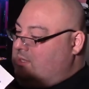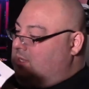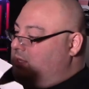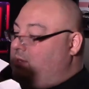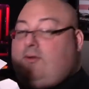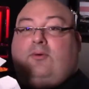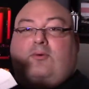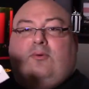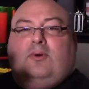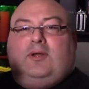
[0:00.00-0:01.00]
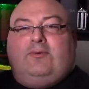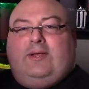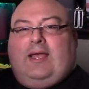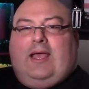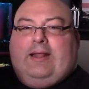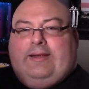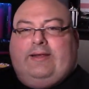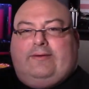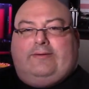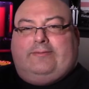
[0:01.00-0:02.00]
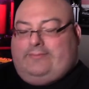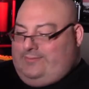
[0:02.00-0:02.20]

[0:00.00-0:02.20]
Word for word: And what do we got here?